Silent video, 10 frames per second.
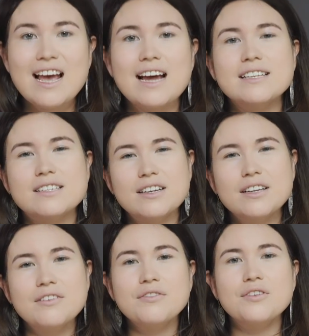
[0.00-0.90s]
and it's gonna
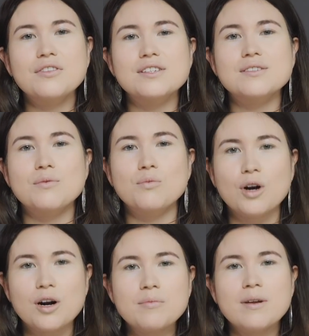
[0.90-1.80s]
give you this
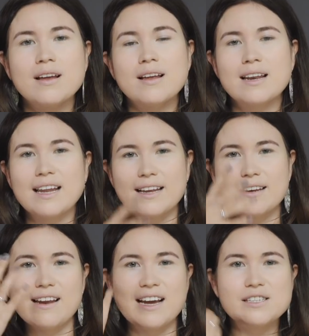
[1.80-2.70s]
warm, like
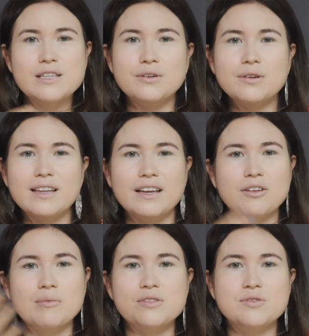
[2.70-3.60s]
nice look, like
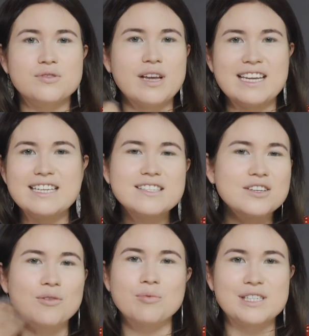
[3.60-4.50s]
you've been to
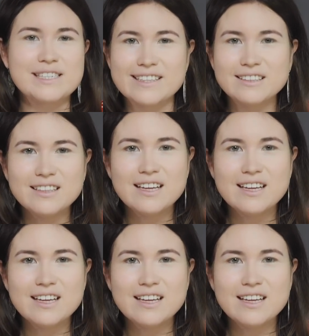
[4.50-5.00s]
Tahiti or Brazil,